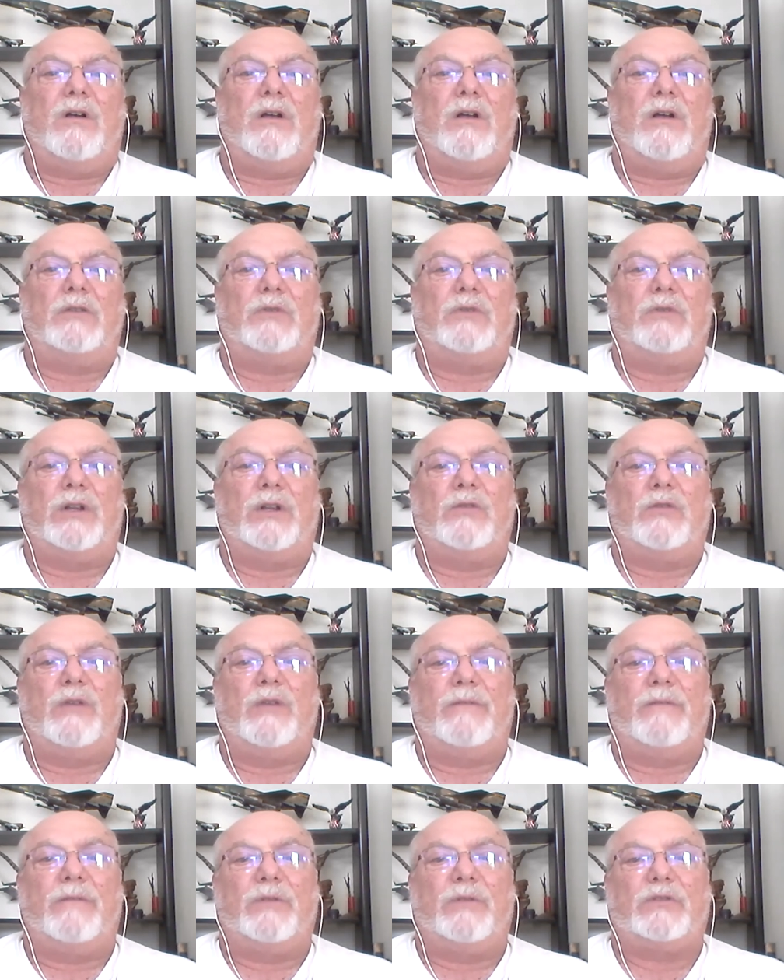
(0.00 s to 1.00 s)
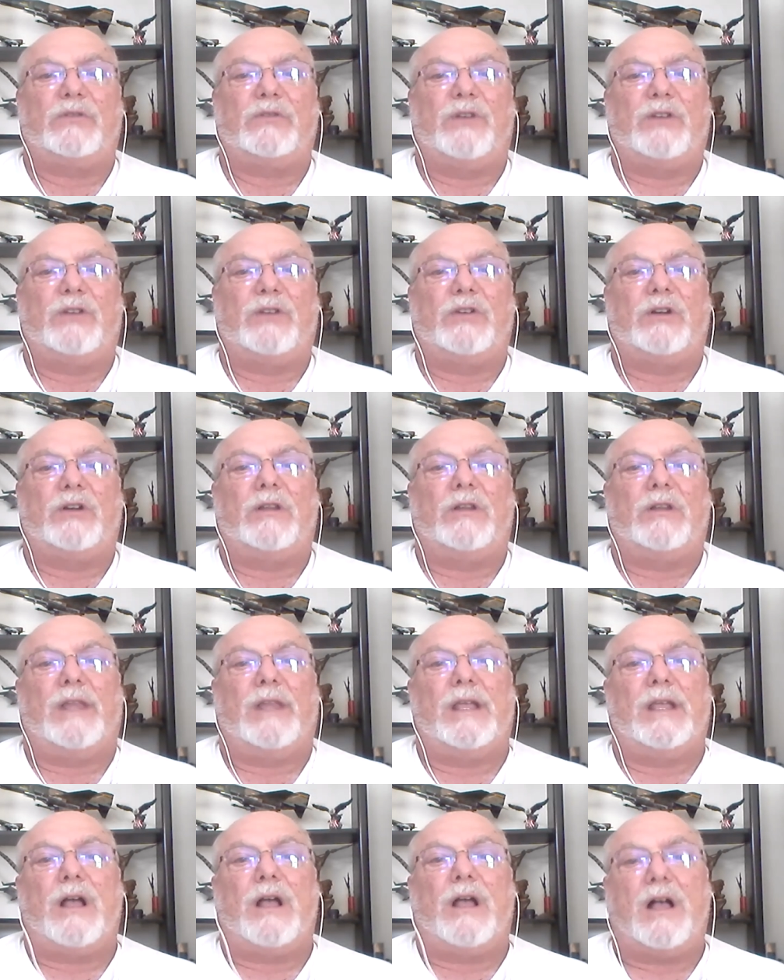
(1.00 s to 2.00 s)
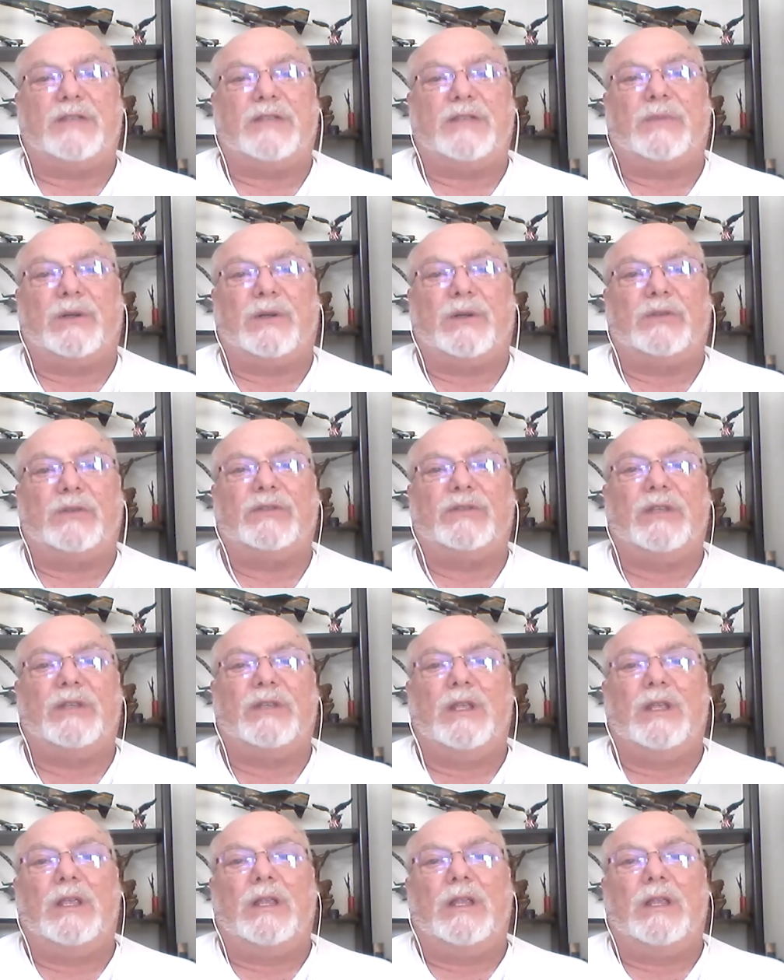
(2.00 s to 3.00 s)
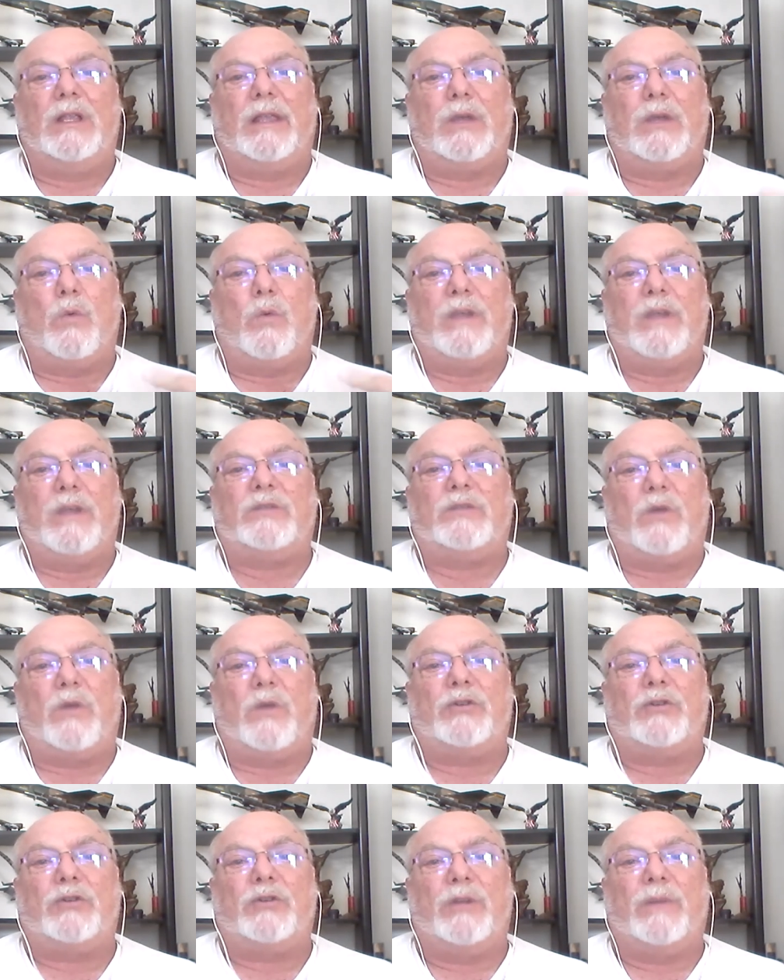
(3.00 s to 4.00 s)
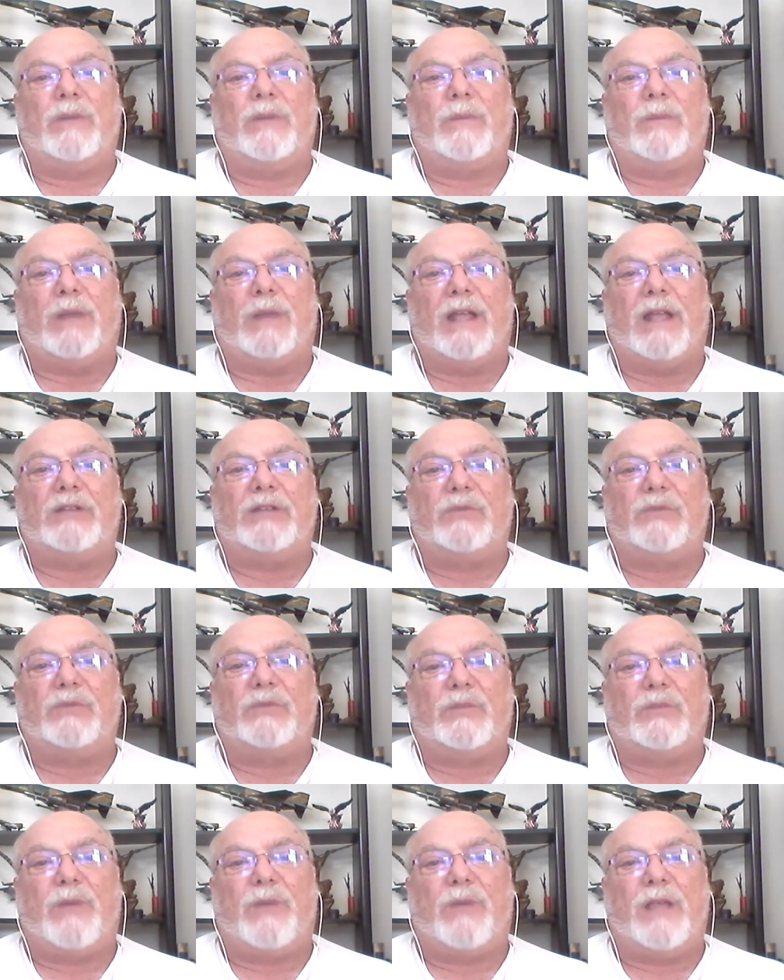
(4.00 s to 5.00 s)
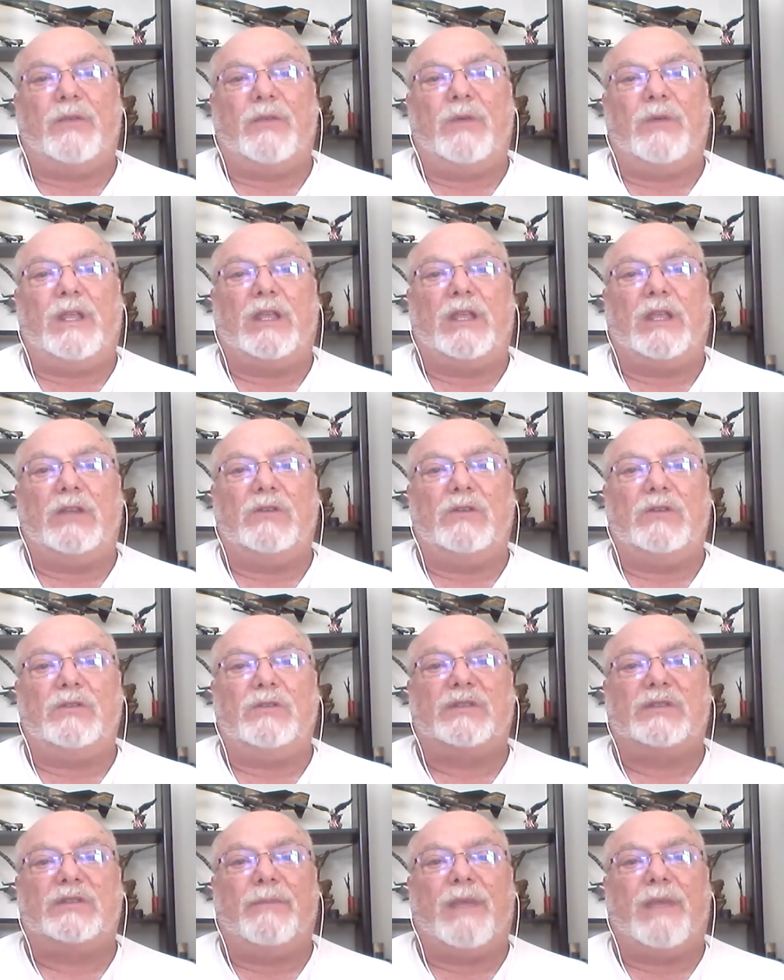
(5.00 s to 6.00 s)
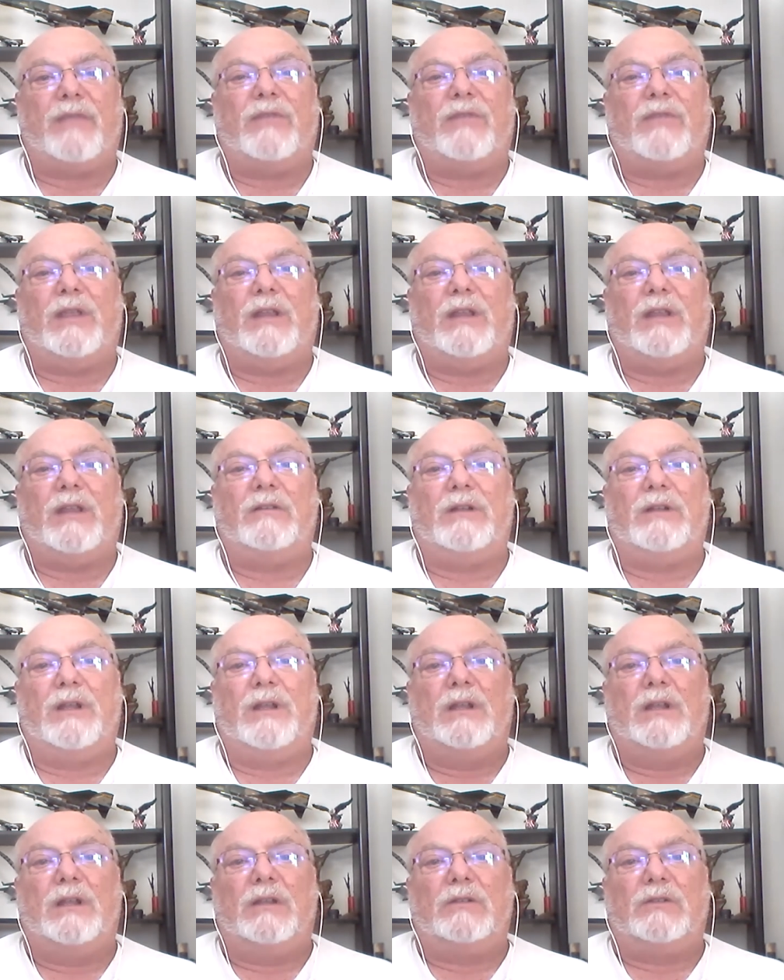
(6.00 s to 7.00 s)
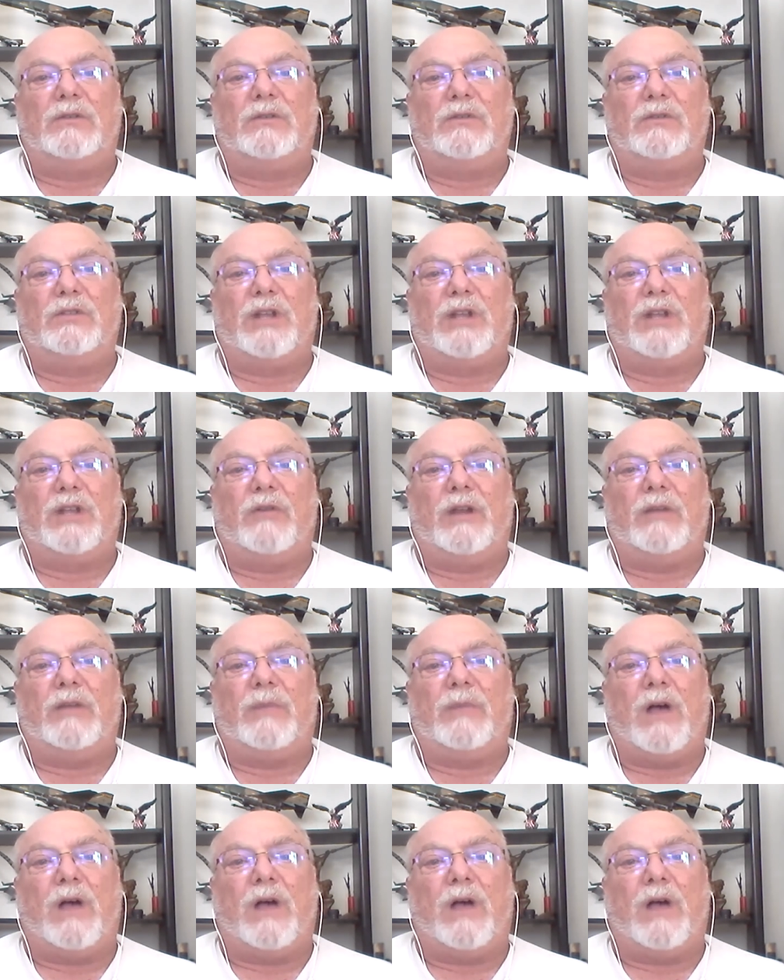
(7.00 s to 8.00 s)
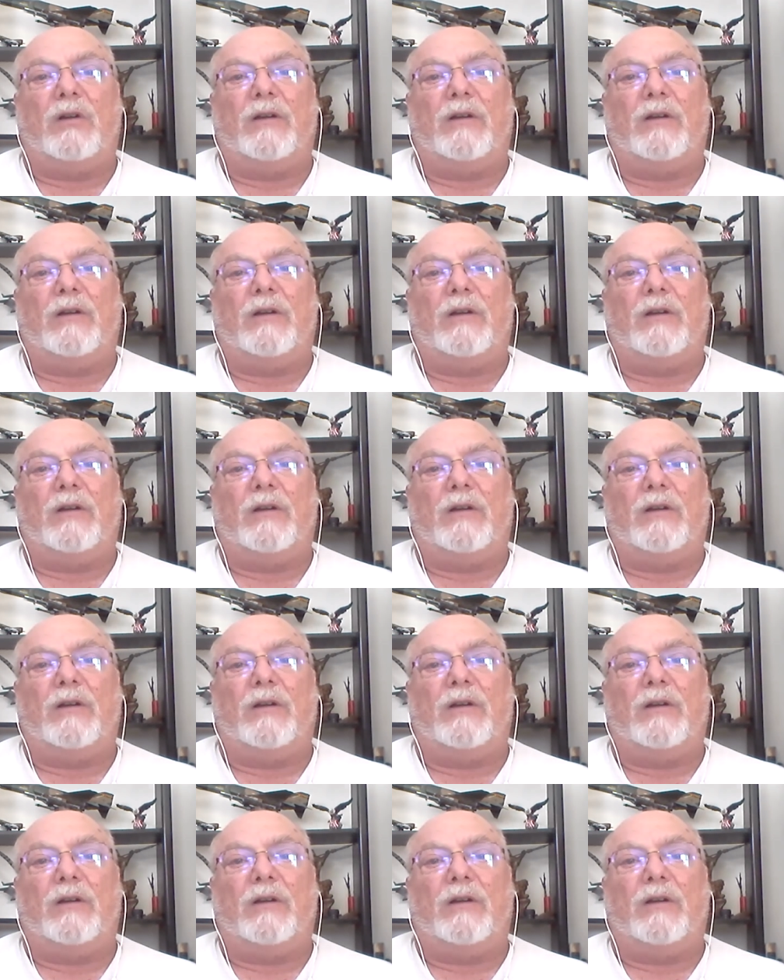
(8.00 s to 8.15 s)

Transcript: critical infrastructure like hospitals, like wastewater treatment plants, which by the way can use the methane to generate power